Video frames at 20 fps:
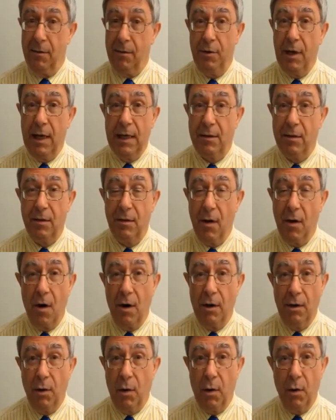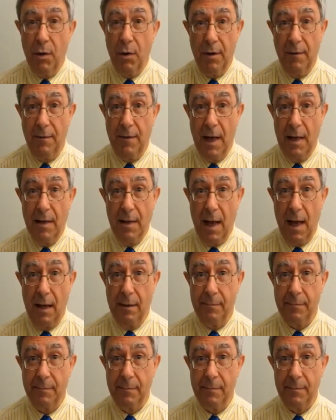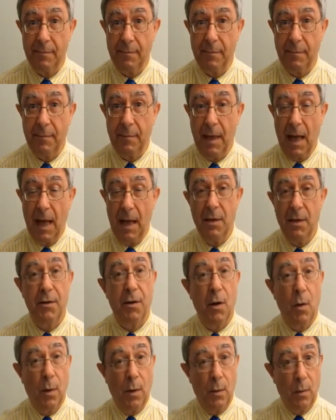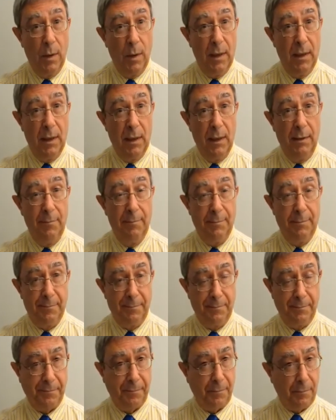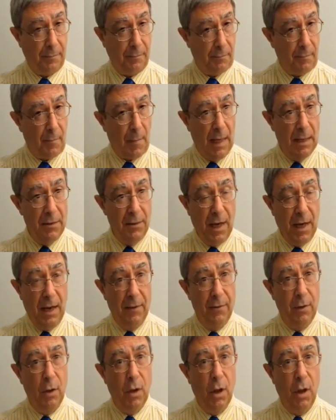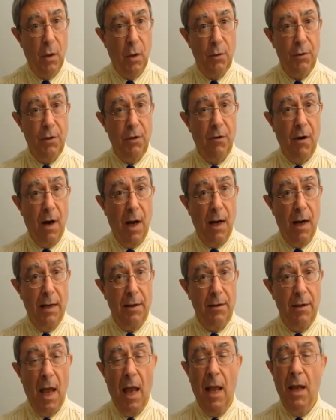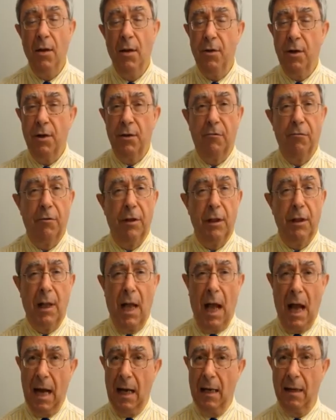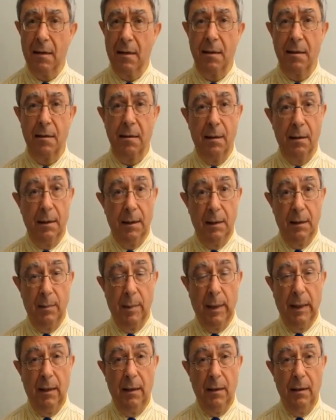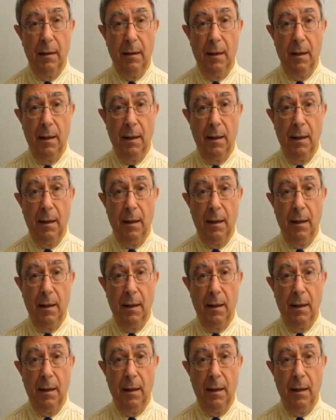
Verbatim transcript: chances are you couldn't have done that. So, what we did is to have you close your eyes, just relax a little bit,